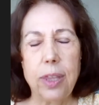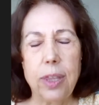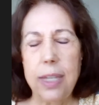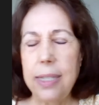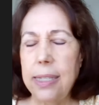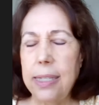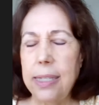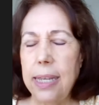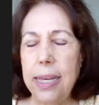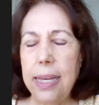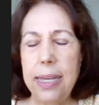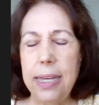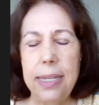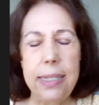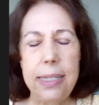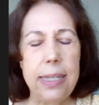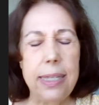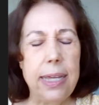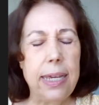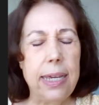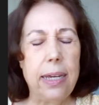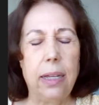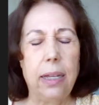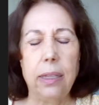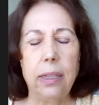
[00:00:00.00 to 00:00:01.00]
This is
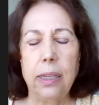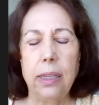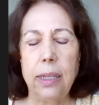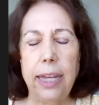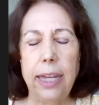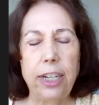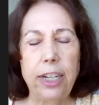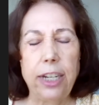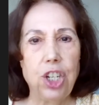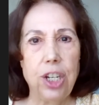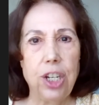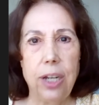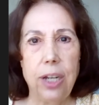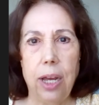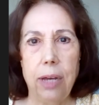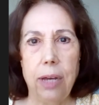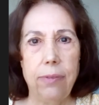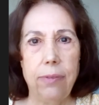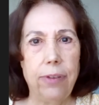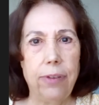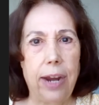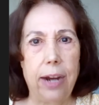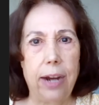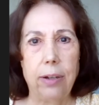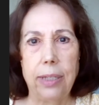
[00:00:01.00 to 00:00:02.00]
the election
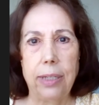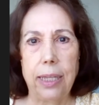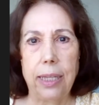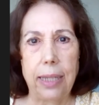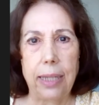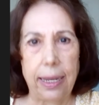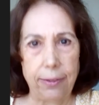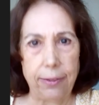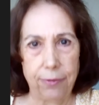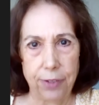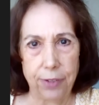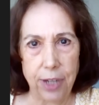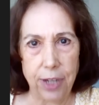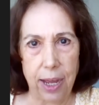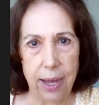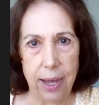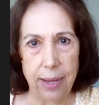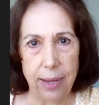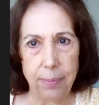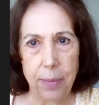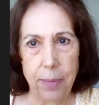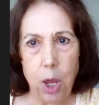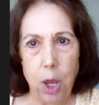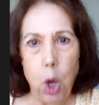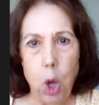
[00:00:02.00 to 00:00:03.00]
of our
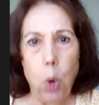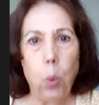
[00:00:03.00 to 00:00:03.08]
lifetime.